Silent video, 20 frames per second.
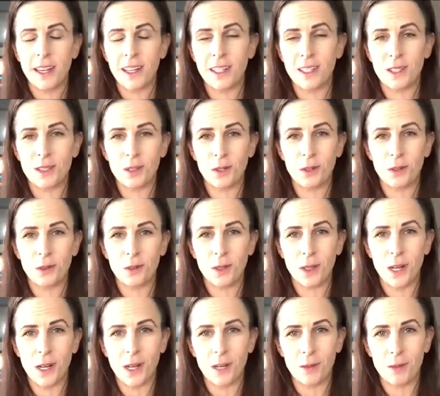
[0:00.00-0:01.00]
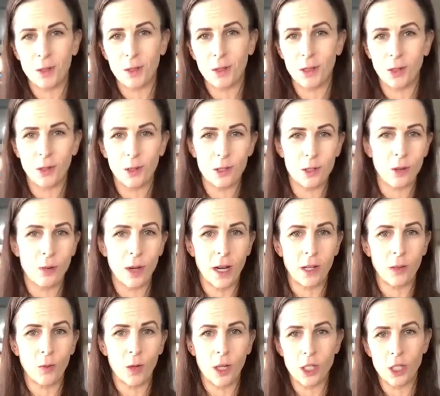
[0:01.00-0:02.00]
And so um, you can always go back
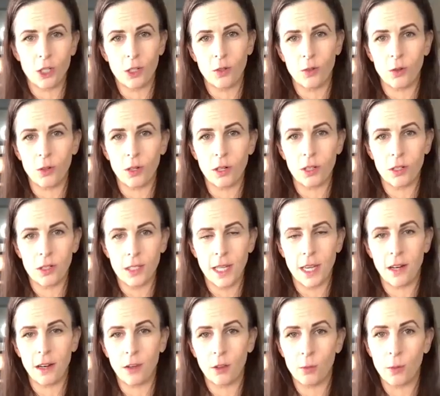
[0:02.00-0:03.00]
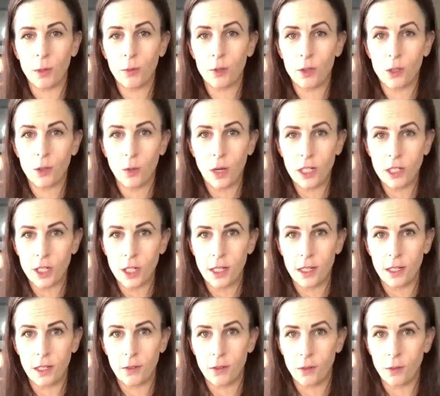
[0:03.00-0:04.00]
and watch it or send other people to watch it
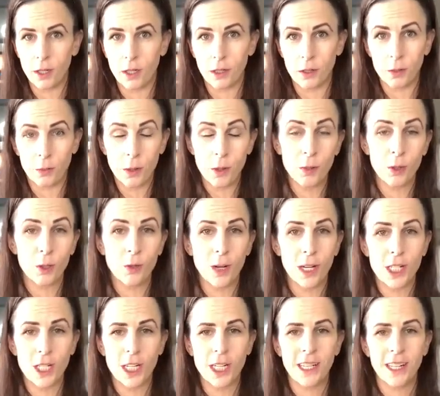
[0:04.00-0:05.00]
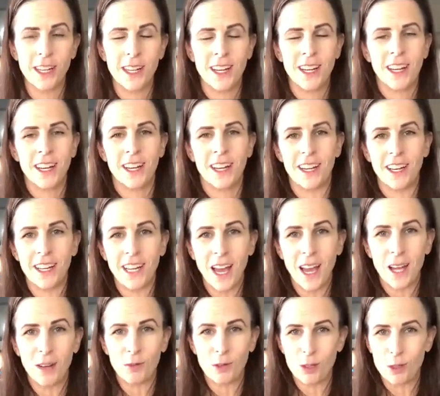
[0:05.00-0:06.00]
if you want other people to watch it.
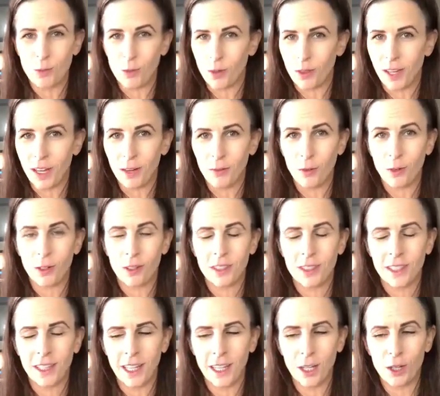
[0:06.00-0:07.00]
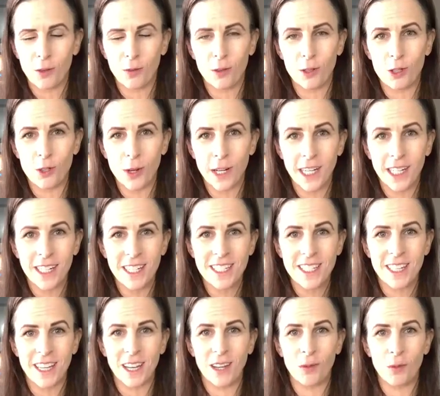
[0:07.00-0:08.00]
Again, we're super thankful. Thank you for joining us,
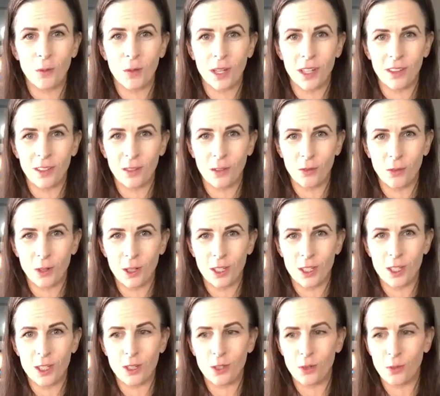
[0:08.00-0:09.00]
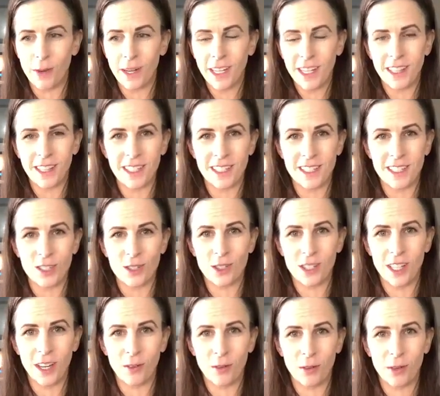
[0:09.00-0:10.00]
and we look forward to making these
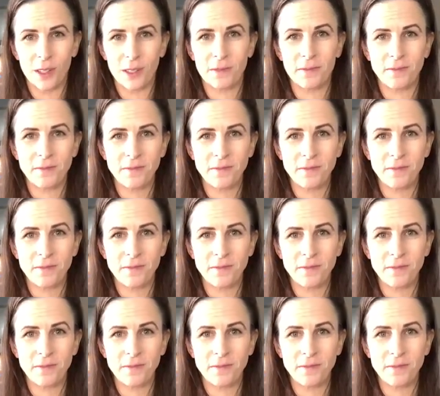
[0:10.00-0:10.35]
yourself.